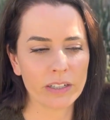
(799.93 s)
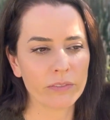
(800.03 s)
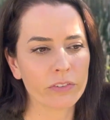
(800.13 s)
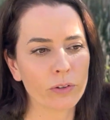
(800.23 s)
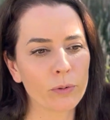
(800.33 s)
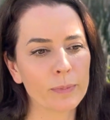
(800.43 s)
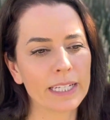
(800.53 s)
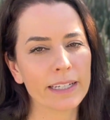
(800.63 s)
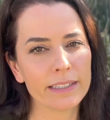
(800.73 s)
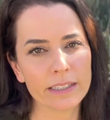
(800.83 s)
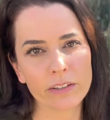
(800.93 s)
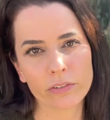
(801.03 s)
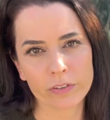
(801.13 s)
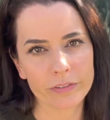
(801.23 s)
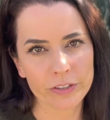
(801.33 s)
I have so many
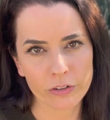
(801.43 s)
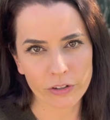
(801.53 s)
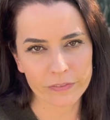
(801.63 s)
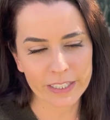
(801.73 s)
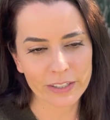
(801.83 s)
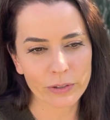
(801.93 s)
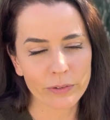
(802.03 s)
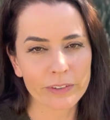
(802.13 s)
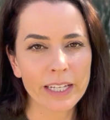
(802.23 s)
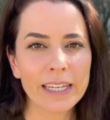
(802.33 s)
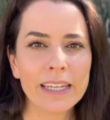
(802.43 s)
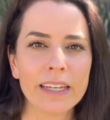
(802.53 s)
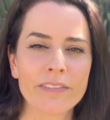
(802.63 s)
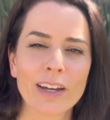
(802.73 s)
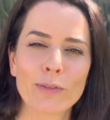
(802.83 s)
ideas for future videos.
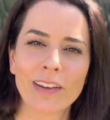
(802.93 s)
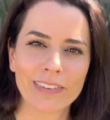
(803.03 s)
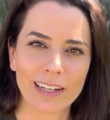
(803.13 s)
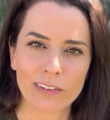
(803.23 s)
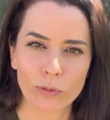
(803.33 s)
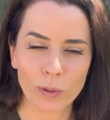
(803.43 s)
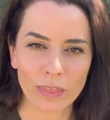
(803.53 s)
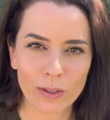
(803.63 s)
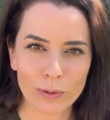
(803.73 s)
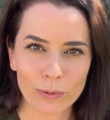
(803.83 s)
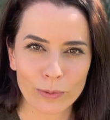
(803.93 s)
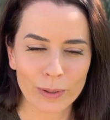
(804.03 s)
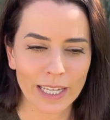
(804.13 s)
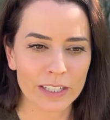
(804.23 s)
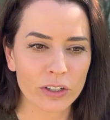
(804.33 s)
If that resonates with you
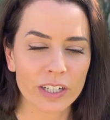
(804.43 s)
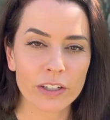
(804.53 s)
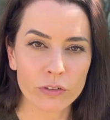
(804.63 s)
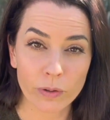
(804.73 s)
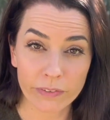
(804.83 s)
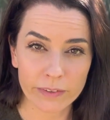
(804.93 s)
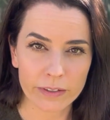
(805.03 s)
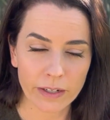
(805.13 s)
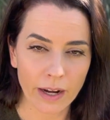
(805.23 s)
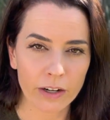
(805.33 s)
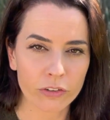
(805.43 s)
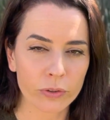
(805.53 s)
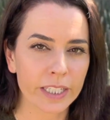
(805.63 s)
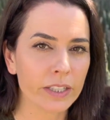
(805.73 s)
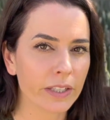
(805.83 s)
and you're interested in
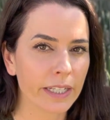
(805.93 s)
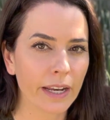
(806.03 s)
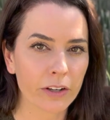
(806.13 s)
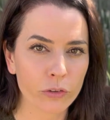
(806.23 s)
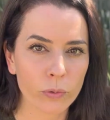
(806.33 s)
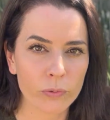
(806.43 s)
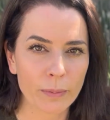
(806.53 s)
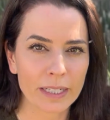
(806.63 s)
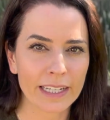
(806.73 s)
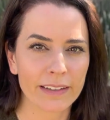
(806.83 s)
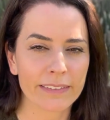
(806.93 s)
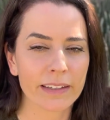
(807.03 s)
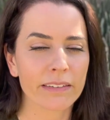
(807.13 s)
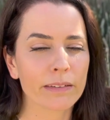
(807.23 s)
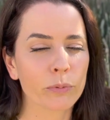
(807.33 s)
natural healing, natural remedies,
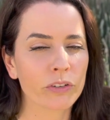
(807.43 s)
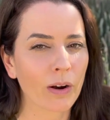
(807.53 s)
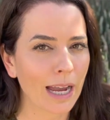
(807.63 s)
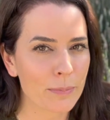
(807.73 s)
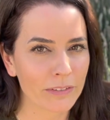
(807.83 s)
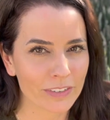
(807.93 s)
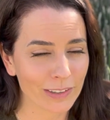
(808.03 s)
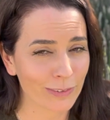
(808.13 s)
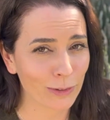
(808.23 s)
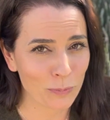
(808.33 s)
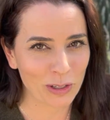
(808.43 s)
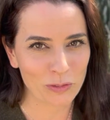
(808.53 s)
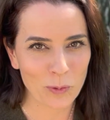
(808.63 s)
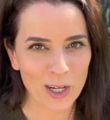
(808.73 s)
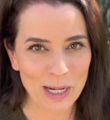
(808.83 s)
then subscribe. I've got so
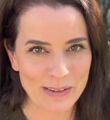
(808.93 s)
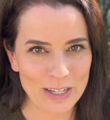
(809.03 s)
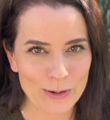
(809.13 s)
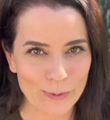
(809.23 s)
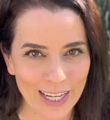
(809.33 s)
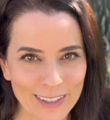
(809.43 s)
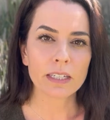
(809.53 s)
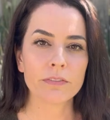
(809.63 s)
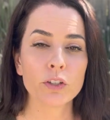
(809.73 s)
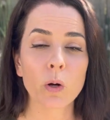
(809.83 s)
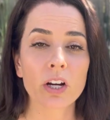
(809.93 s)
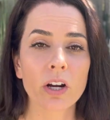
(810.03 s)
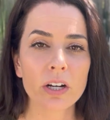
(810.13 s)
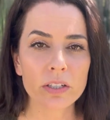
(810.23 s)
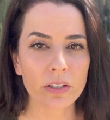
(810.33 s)
much more coming your way. If you are
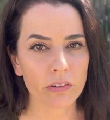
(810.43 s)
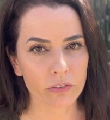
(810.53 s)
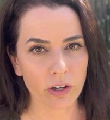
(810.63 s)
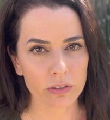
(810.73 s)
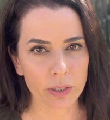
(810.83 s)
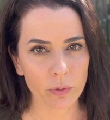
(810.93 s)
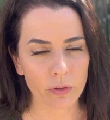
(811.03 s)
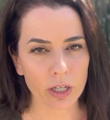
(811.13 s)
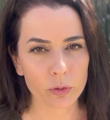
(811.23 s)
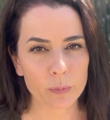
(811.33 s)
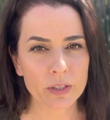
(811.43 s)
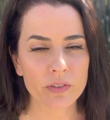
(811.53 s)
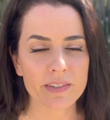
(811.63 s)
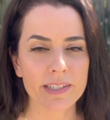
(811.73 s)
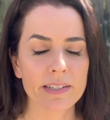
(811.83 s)
currently struggling with
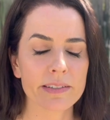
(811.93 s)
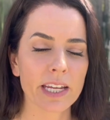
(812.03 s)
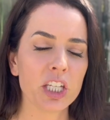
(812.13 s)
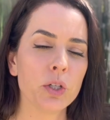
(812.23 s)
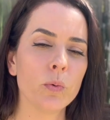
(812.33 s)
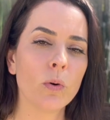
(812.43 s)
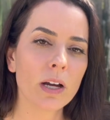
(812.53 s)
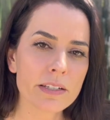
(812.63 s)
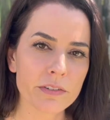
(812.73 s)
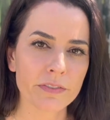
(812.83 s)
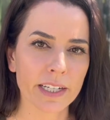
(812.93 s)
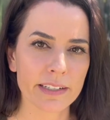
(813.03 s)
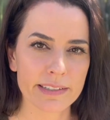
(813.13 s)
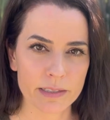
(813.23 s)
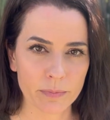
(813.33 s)
autoimmune disease and you want to
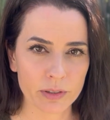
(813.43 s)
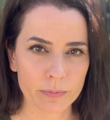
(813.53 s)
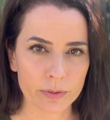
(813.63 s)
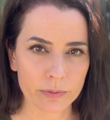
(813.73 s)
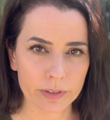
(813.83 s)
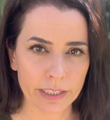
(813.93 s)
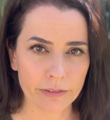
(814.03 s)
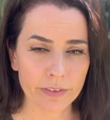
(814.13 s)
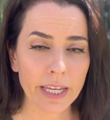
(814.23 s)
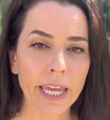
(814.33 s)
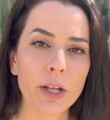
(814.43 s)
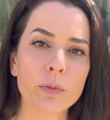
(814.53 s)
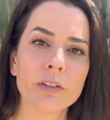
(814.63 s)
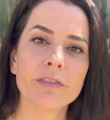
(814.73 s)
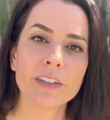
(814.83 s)
find symptom relief and
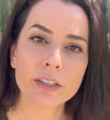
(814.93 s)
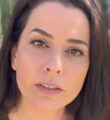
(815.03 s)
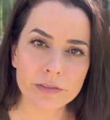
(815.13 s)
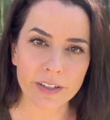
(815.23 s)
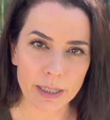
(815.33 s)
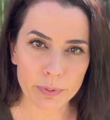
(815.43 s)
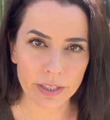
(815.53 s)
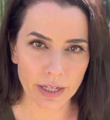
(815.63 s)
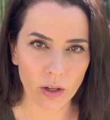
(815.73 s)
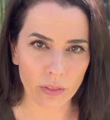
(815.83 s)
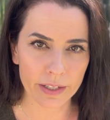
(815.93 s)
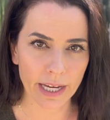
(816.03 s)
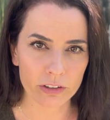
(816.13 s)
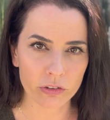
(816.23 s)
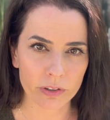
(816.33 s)
reveal vibrant health
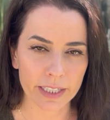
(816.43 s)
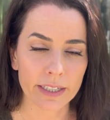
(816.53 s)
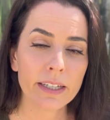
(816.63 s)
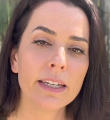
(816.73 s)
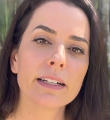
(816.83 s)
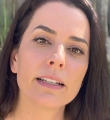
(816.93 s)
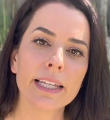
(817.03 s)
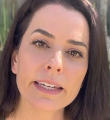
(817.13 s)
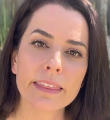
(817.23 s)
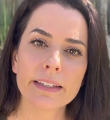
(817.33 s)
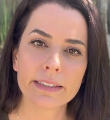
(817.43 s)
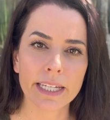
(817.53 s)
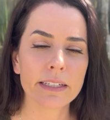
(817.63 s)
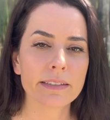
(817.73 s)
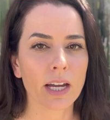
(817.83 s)
naturally, click the
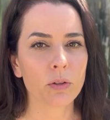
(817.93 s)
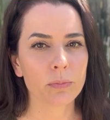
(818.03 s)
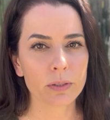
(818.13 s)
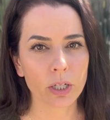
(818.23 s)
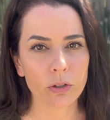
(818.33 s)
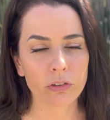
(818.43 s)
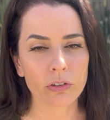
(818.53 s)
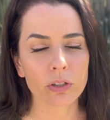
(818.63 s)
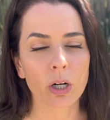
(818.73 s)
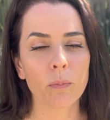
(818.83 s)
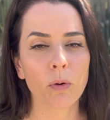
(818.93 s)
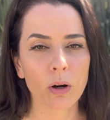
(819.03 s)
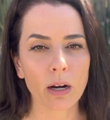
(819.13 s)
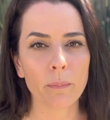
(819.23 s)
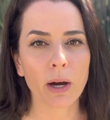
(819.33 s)
link down below to learn
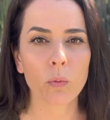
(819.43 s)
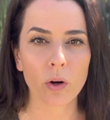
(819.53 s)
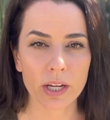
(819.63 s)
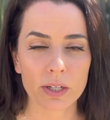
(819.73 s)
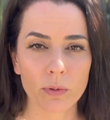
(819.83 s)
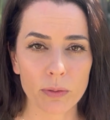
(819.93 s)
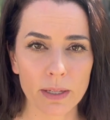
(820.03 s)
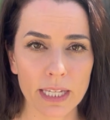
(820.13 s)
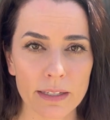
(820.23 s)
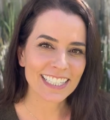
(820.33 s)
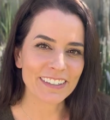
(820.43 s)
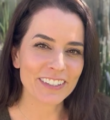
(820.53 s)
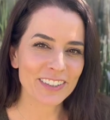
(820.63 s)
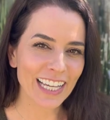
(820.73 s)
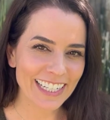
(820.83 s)
more about working with me. If
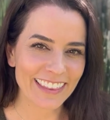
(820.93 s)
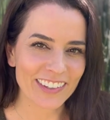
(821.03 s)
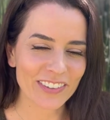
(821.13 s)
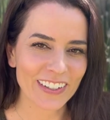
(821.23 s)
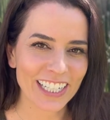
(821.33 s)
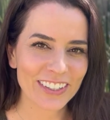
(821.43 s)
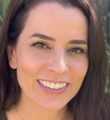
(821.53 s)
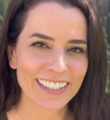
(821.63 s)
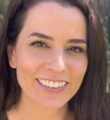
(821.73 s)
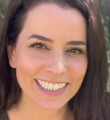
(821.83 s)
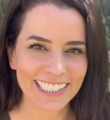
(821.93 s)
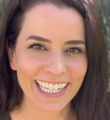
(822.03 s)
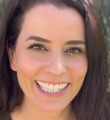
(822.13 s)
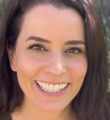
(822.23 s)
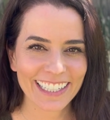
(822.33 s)
you liked this video, give it a like.